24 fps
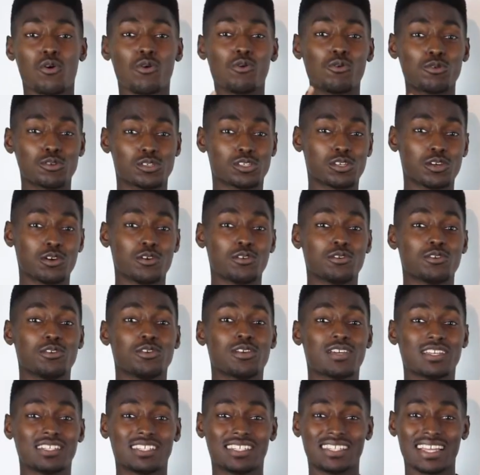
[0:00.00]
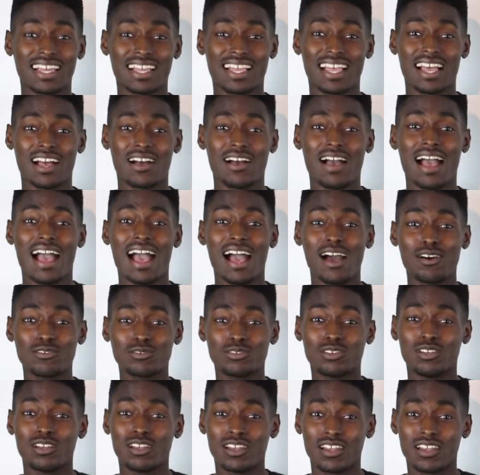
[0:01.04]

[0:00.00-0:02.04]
Also, you can check out how to